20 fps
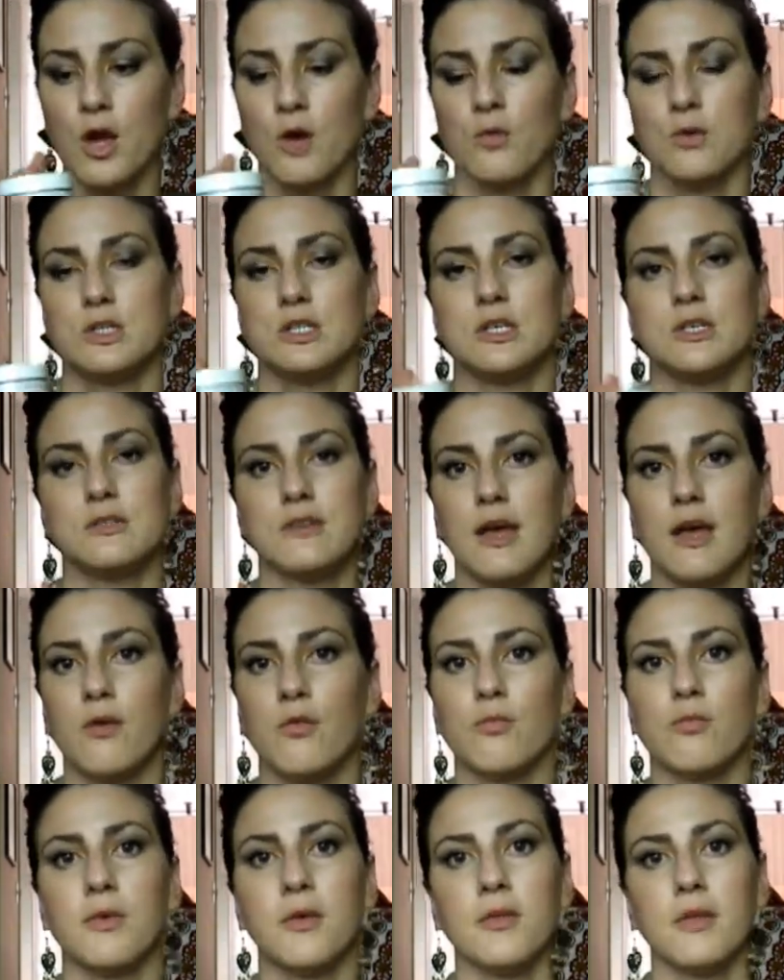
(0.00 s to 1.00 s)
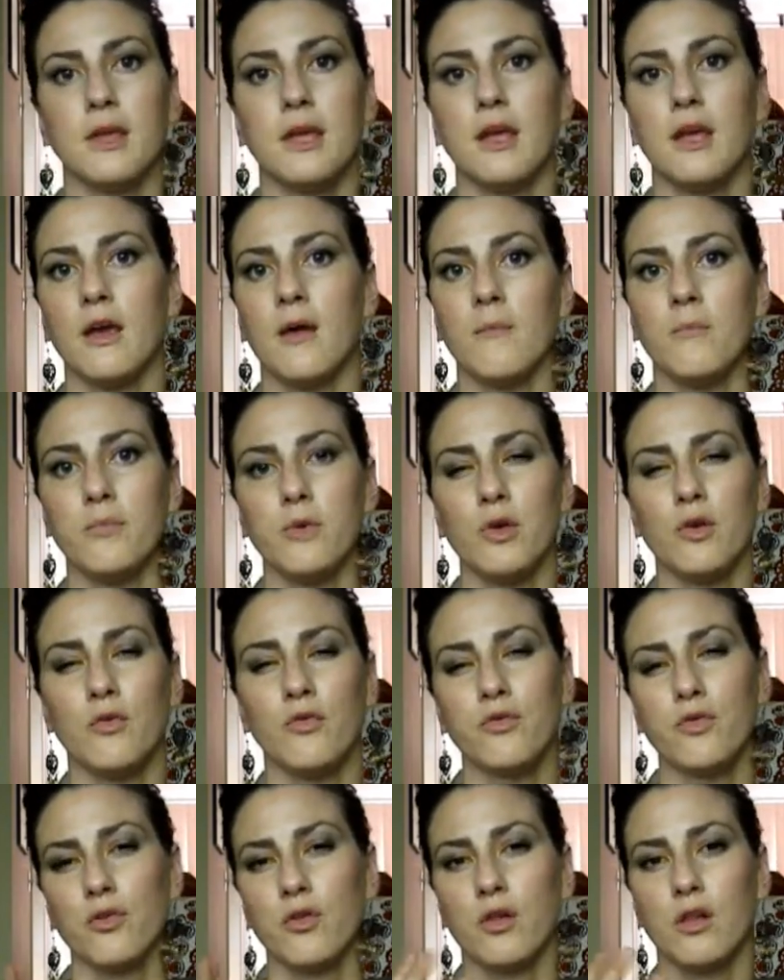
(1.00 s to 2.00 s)
which is a really
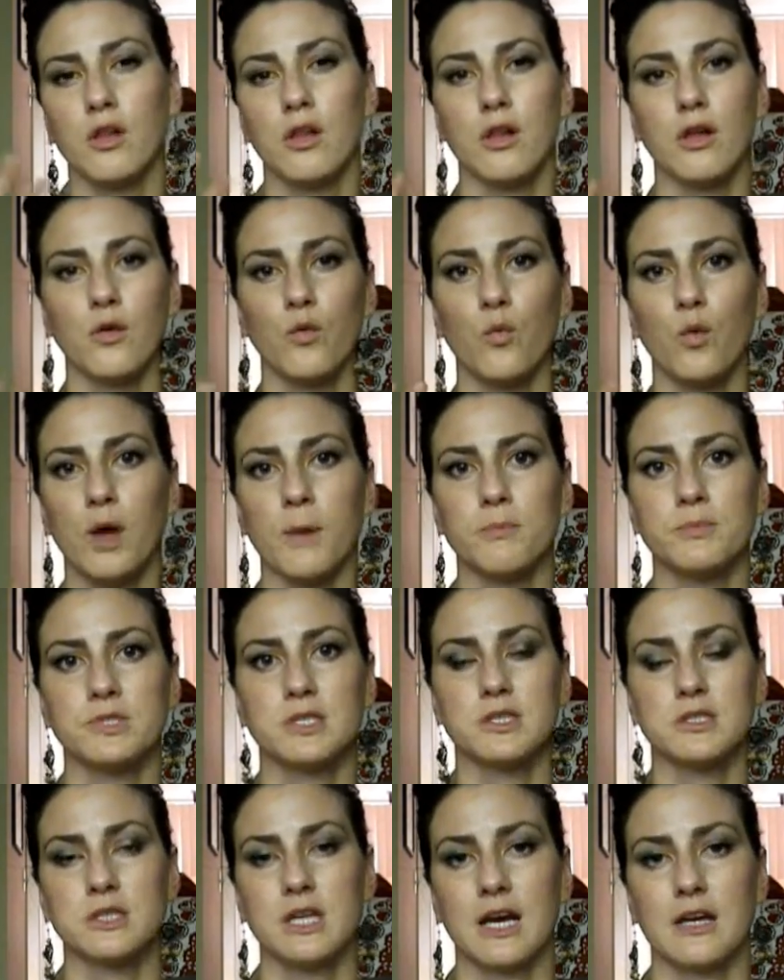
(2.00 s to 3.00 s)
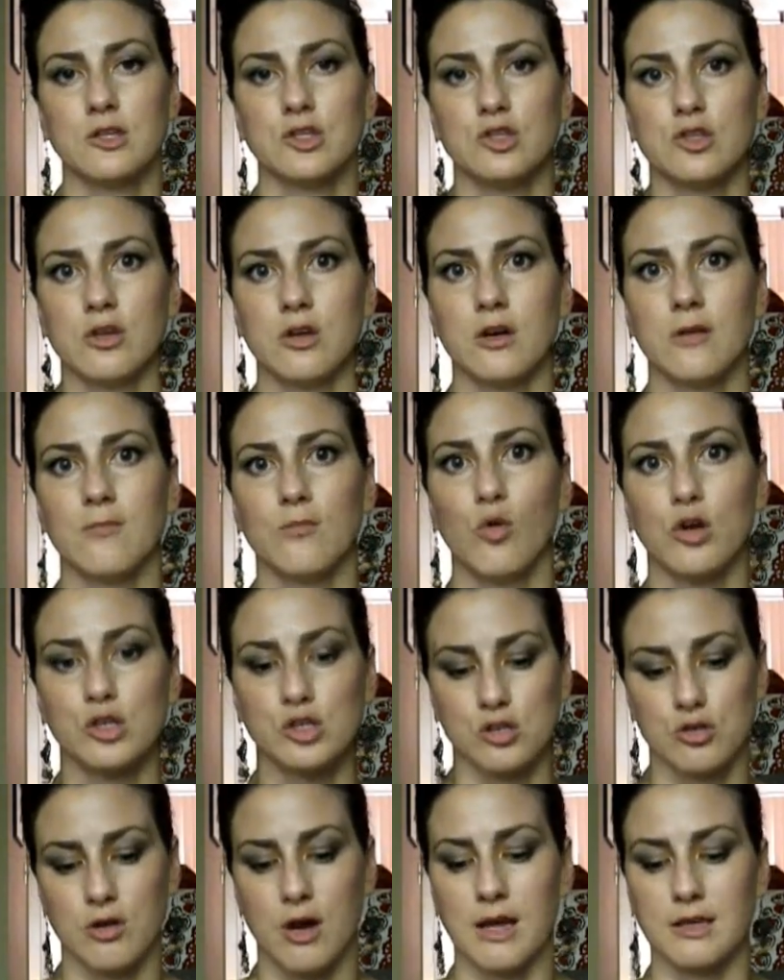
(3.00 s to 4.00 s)
beautiful whipped texture
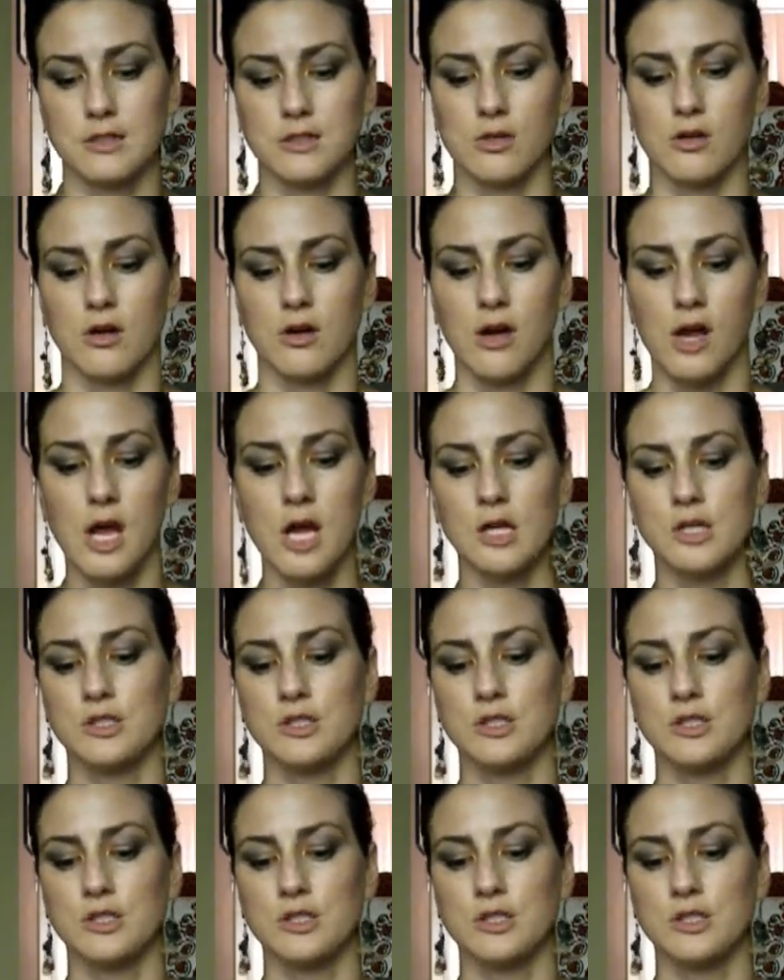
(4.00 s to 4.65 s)
moisturizer.